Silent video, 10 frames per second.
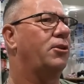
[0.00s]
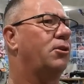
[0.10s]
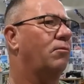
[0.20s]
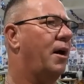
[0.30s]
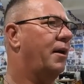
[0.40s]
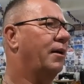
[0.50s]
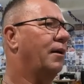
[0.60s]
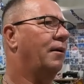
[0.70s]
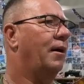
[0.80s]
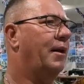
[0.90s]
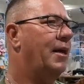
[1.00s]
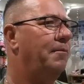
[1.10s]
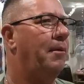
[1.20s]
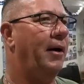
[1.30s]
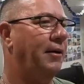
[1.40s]
that you're riding a, an
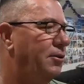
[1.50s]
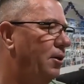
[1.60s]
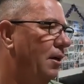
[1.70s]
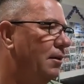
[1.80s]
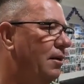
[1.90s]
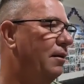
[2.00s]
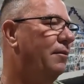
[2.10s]
e-bike, Chuck."